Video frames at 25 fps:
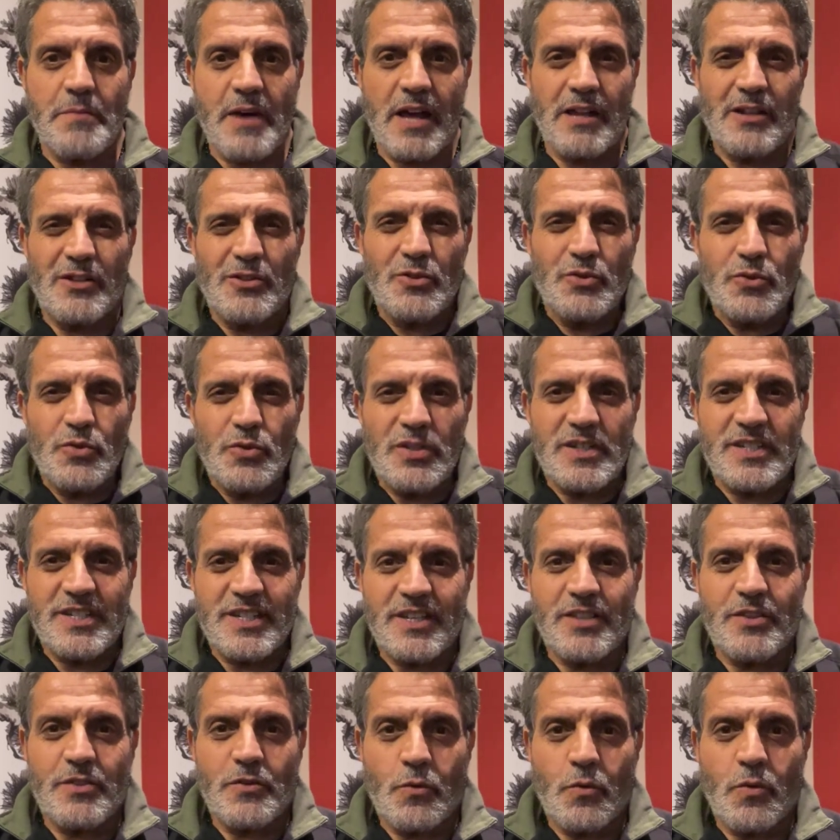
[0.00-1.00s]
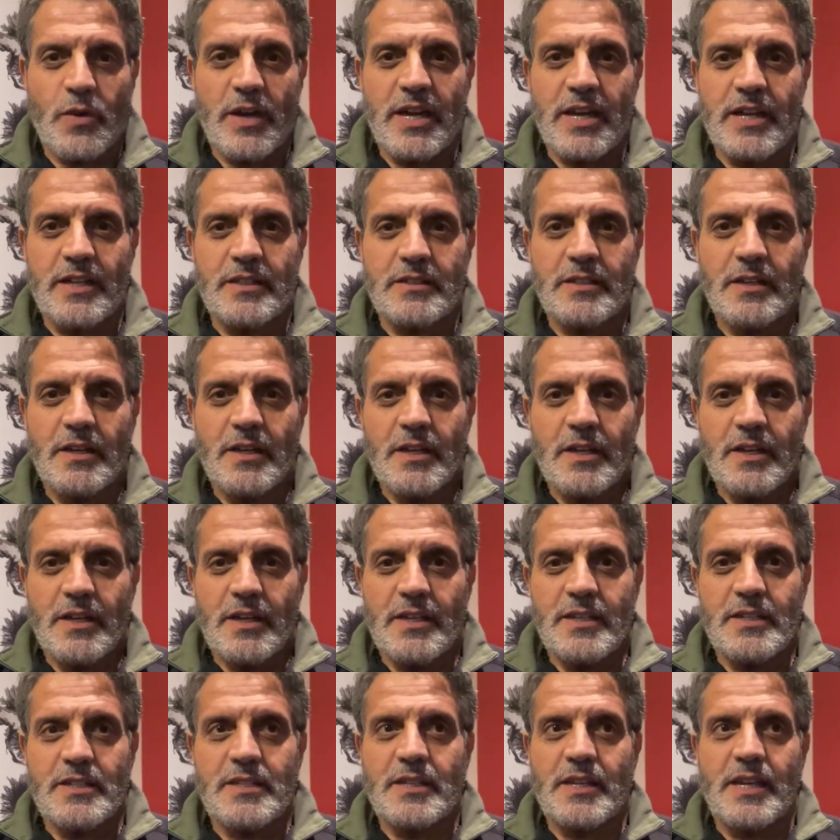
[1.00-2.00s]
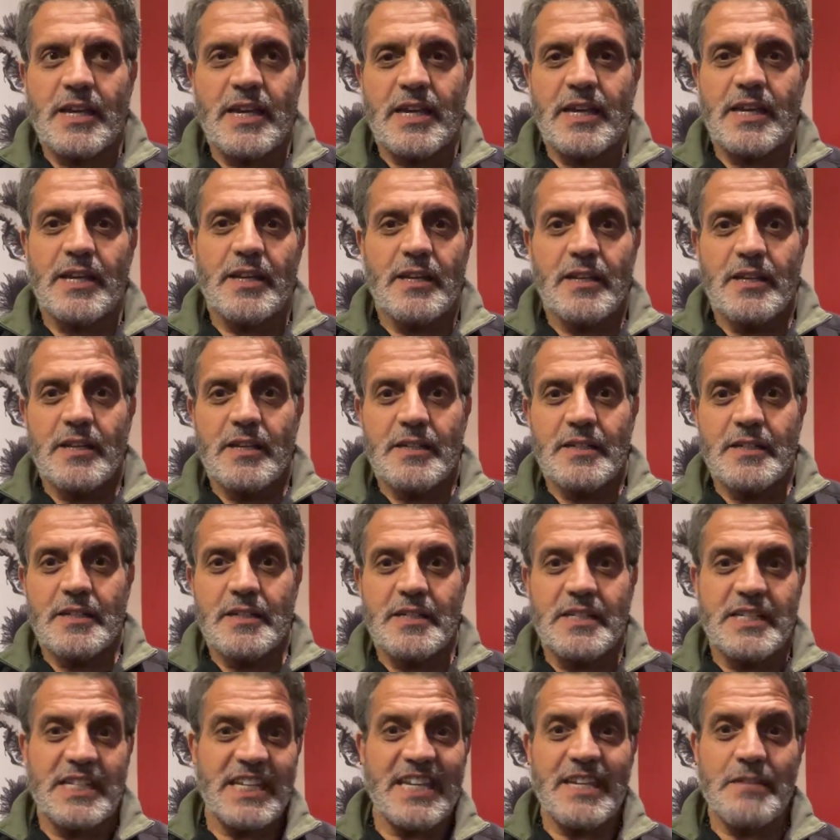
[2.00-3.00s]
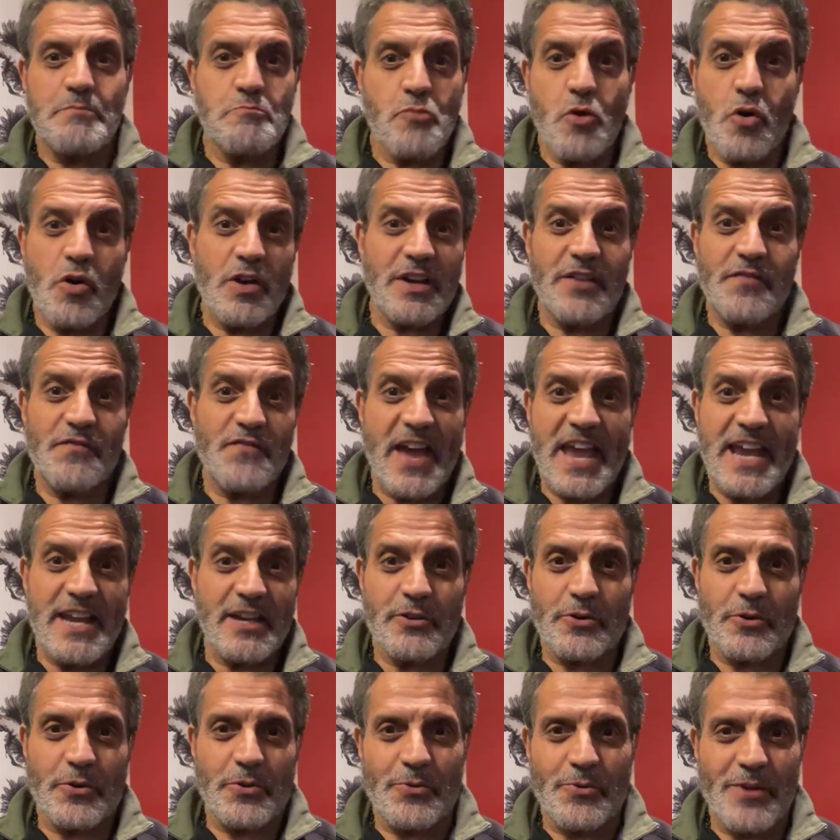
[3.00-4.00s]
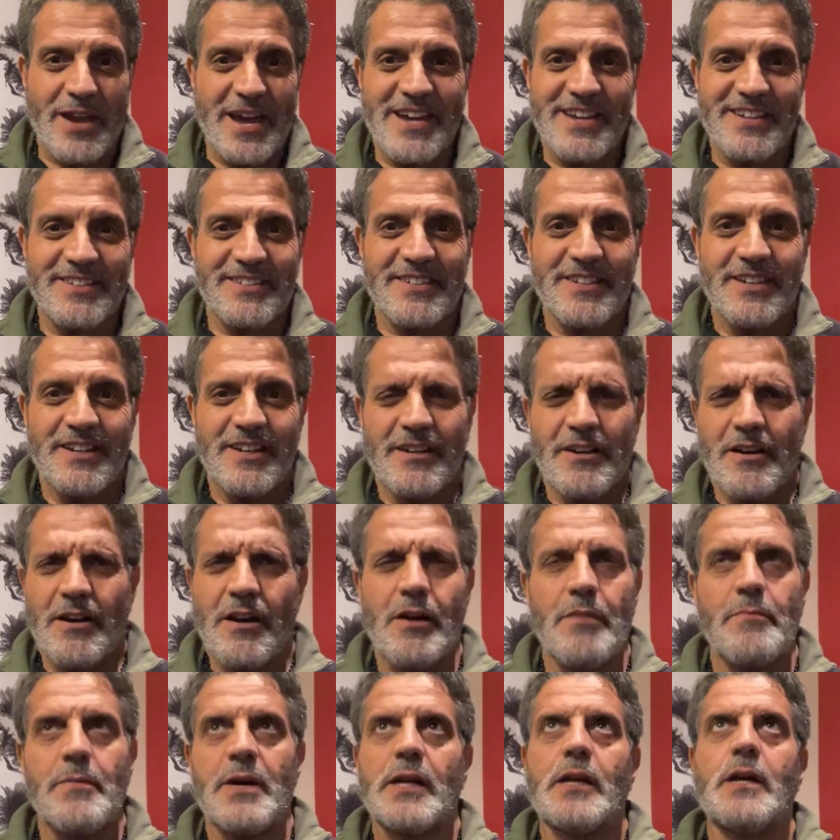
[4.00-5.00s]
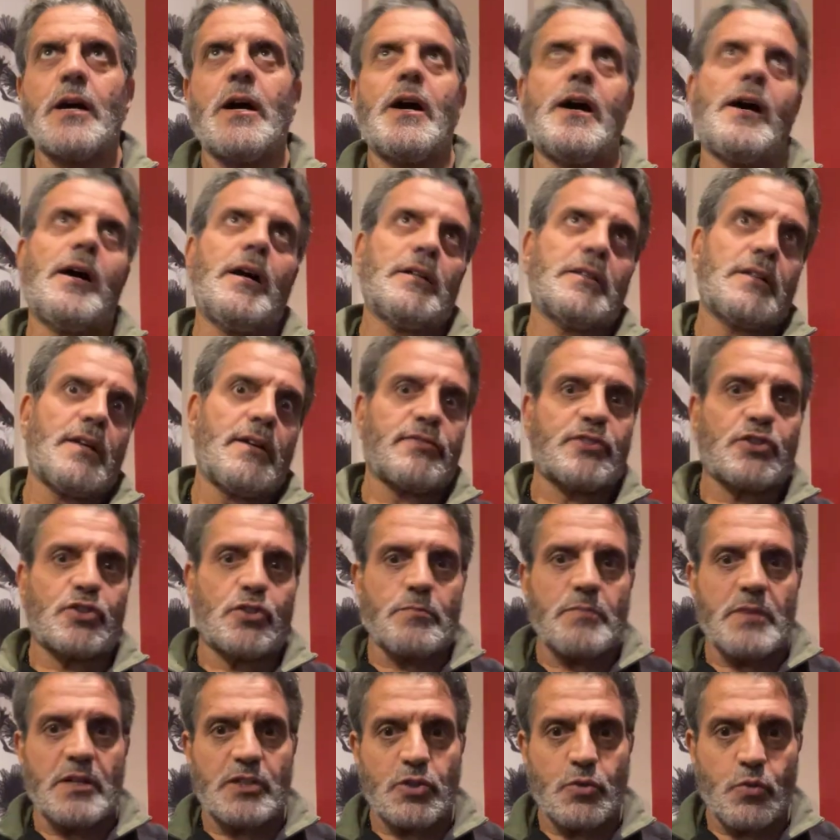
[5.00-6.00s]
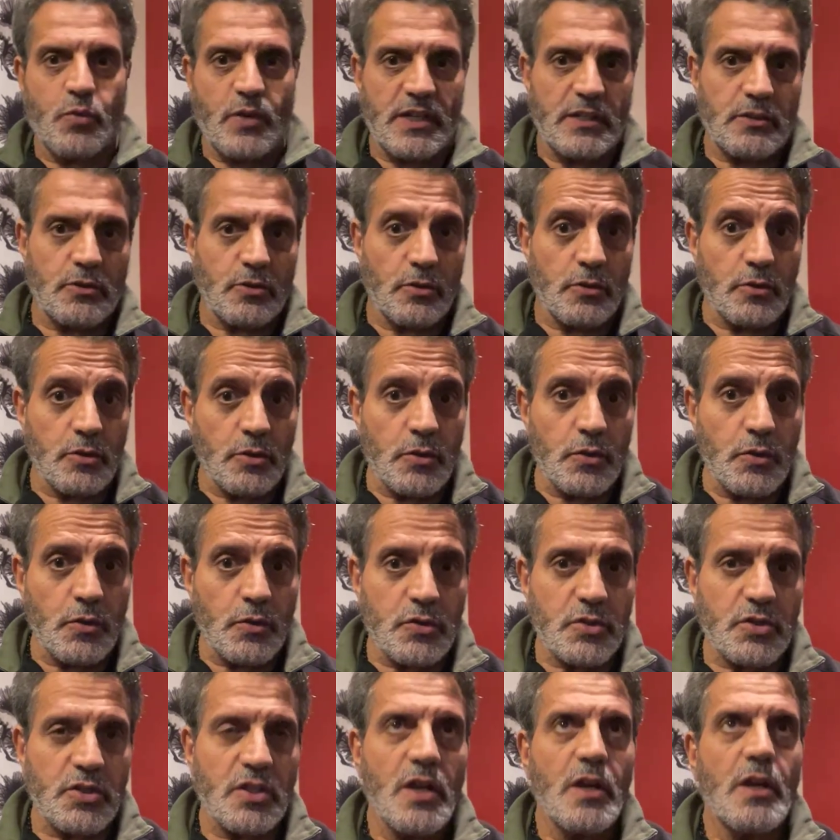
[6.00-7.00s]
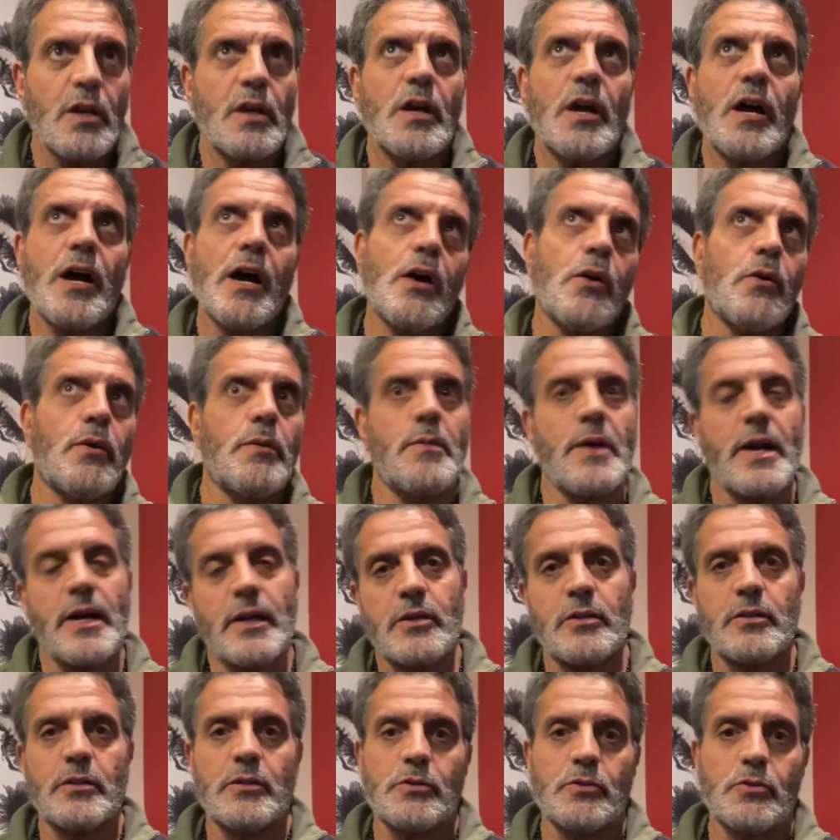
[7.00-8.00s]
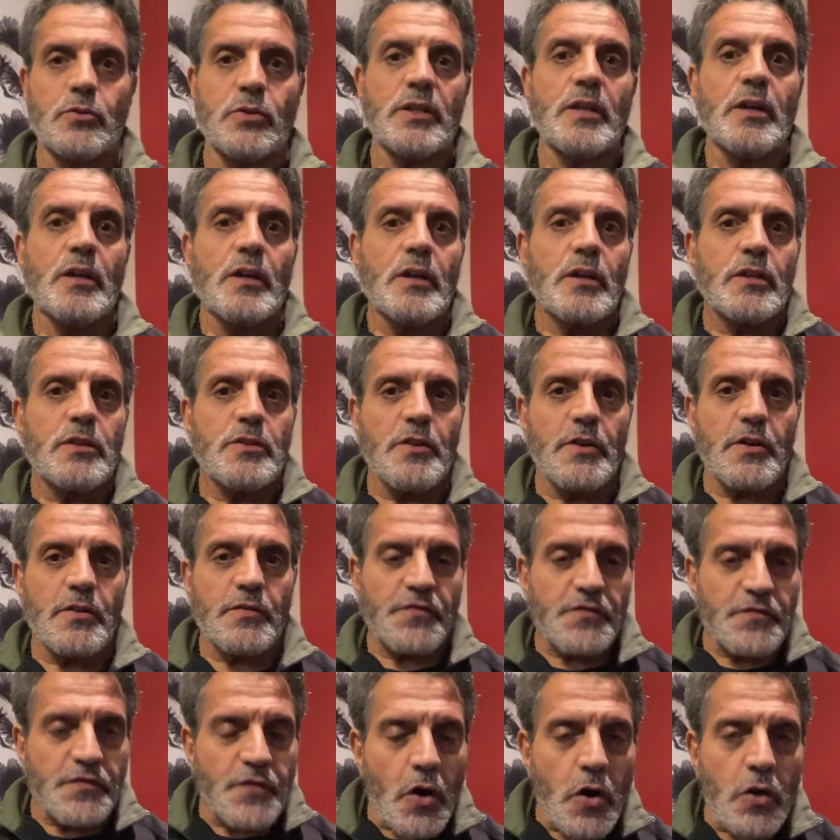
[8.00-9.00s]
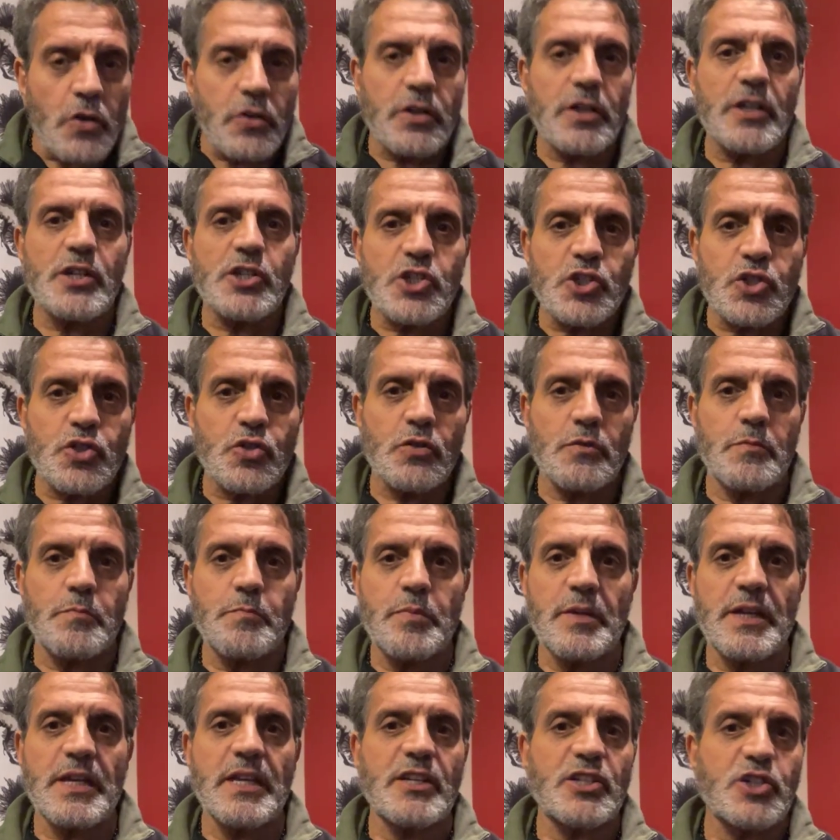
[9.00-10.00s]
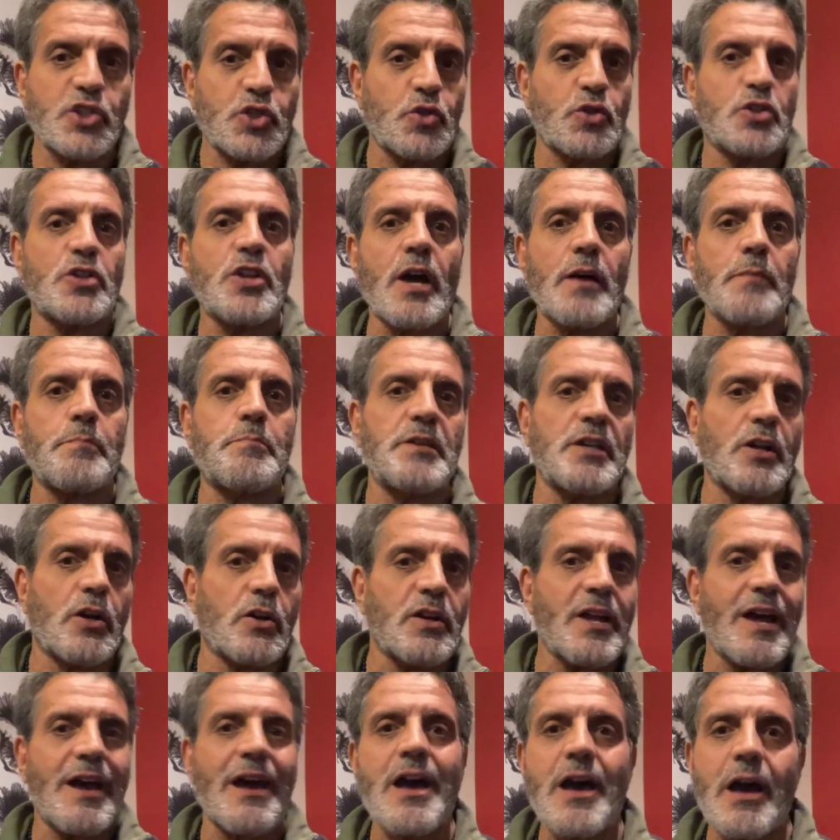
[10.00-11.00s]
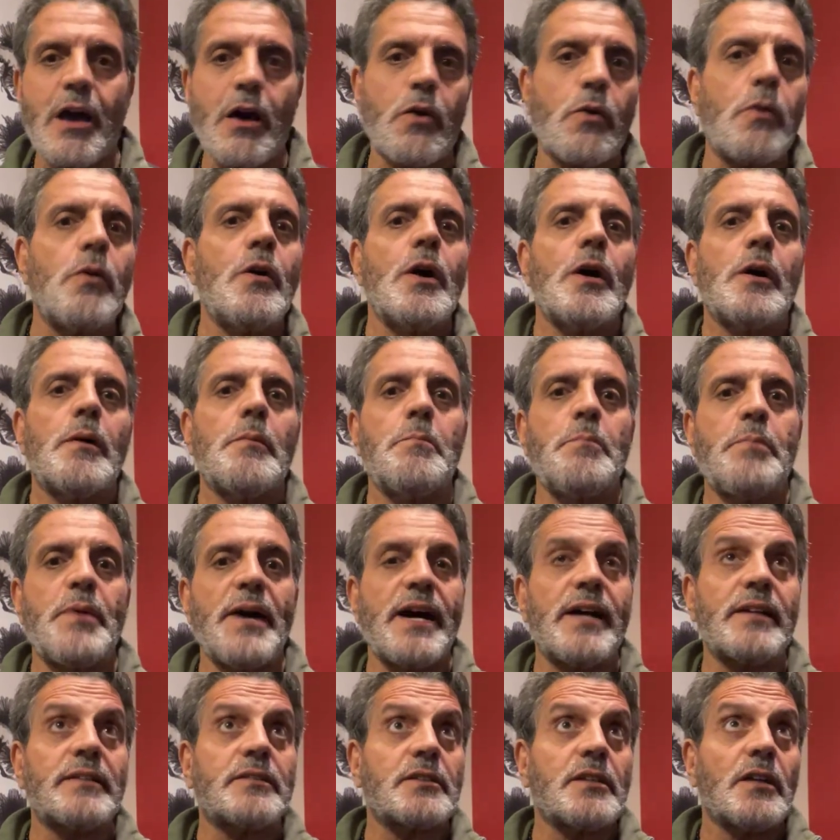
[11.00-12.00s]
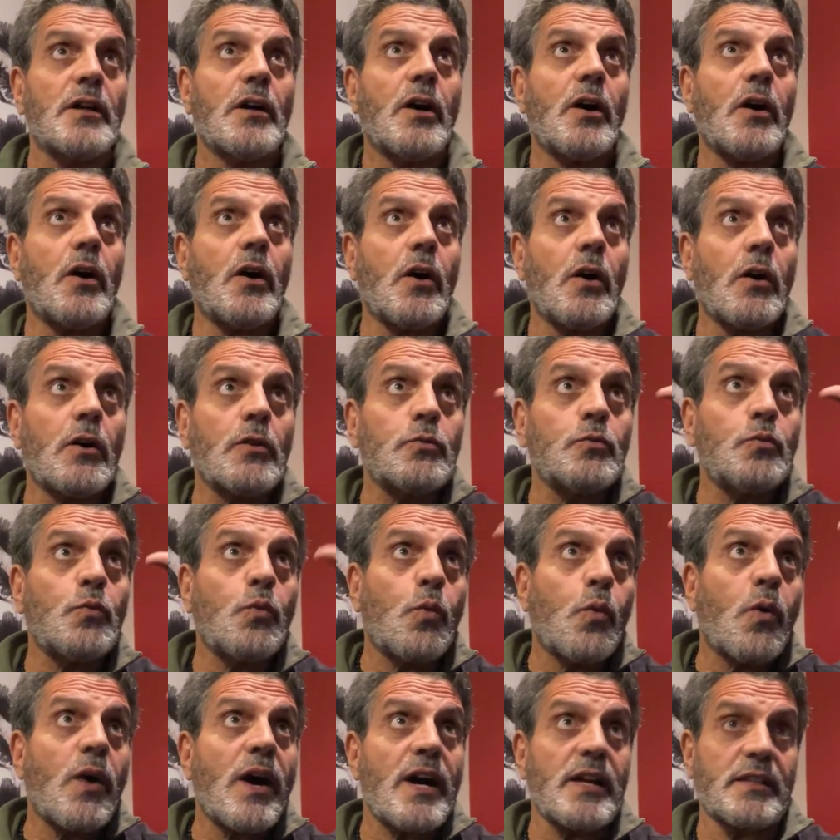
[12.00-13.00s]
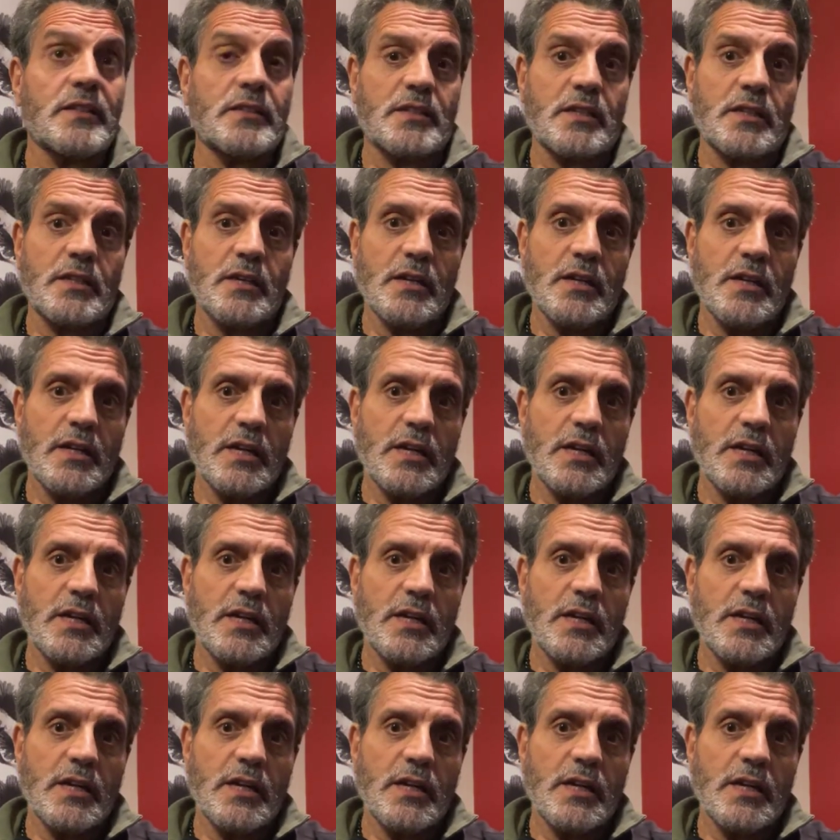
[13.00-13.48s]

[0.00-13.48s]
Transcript: about losing the weight is a demotivator, right? Oh my God, I have so much weight to lose. How am I going to do it? The focus should be should not be on how, but on what.